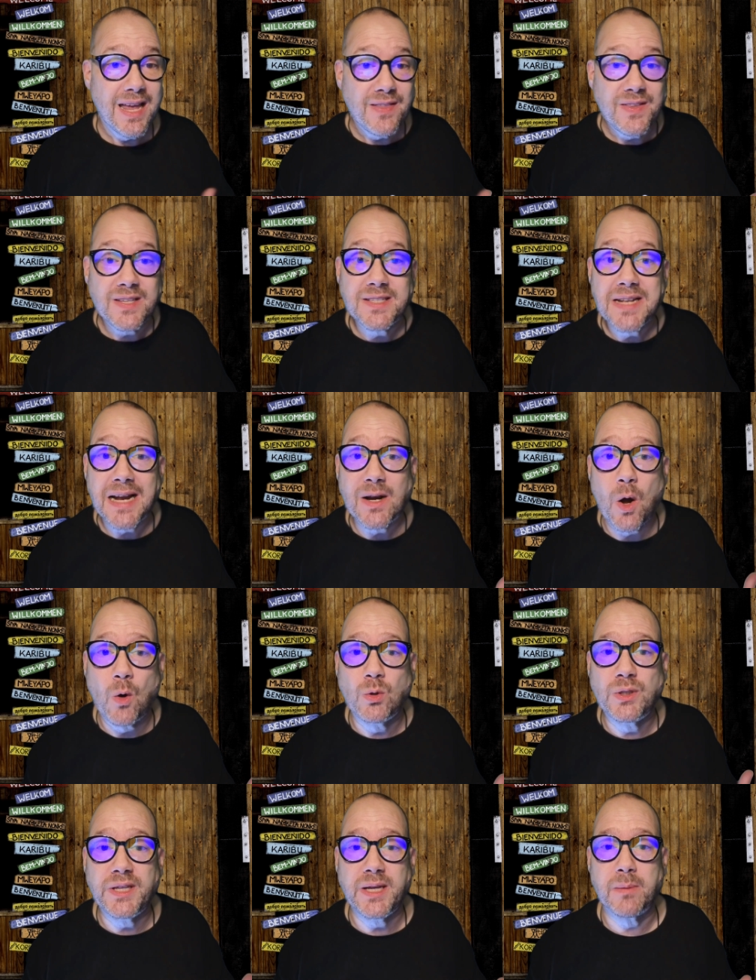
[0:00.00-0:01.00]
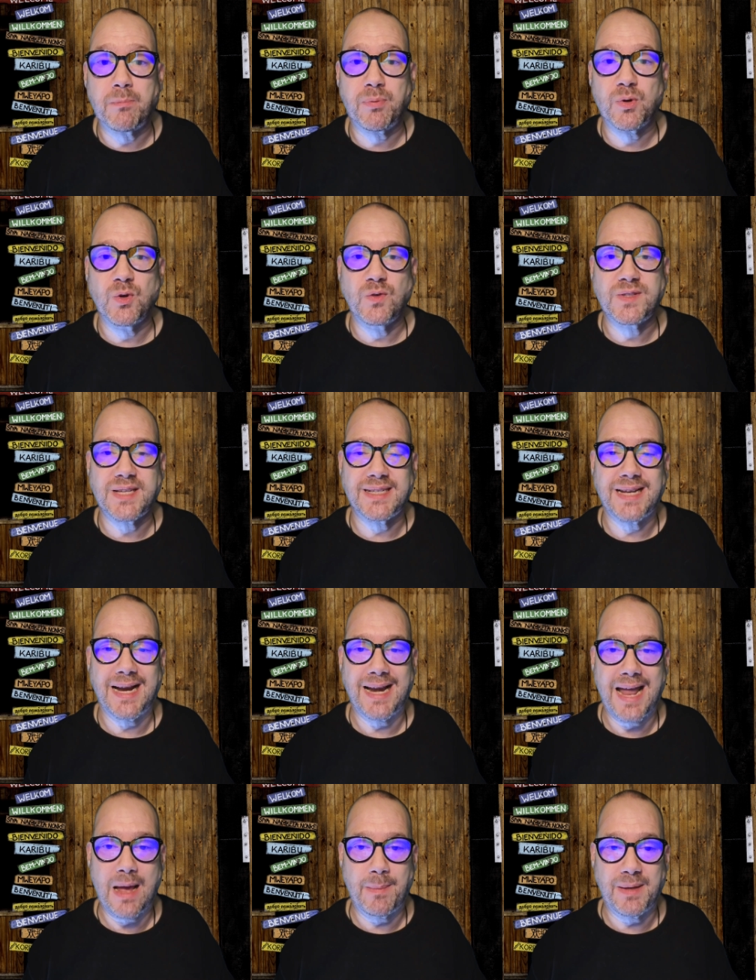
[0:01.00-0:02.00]
This not only improves the
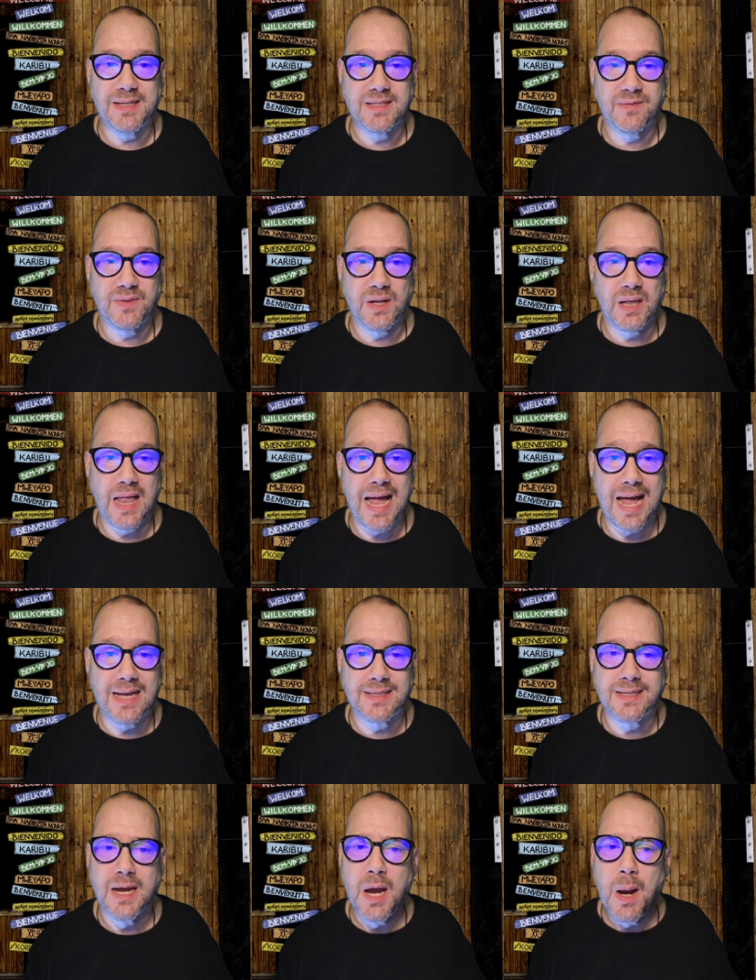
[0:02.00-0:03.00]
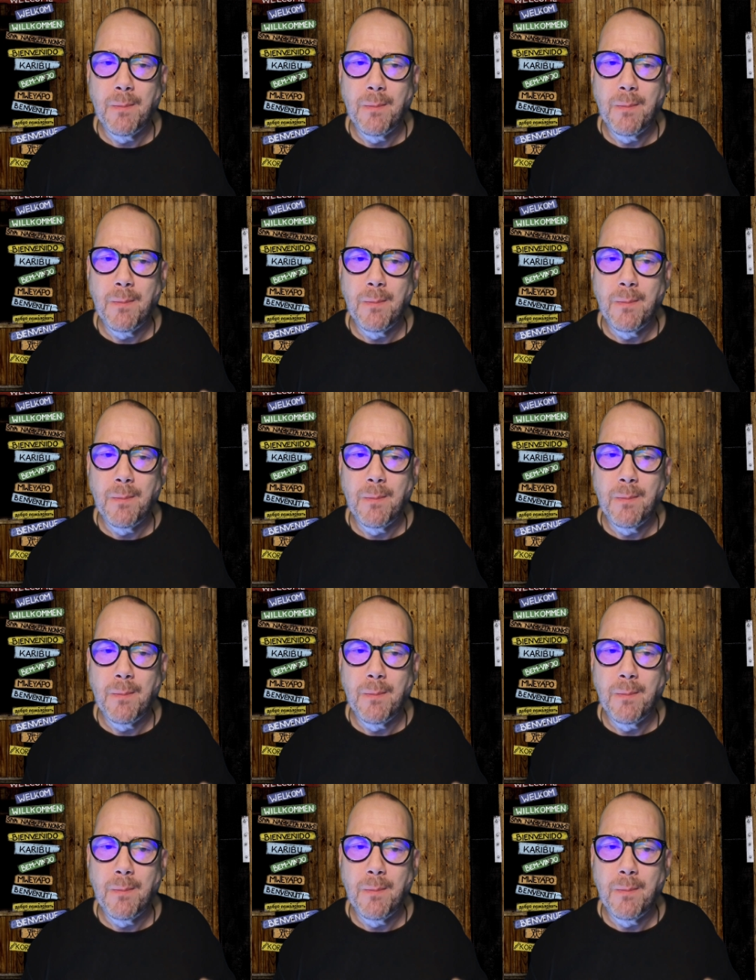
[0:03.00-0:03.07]
dynamics of the class,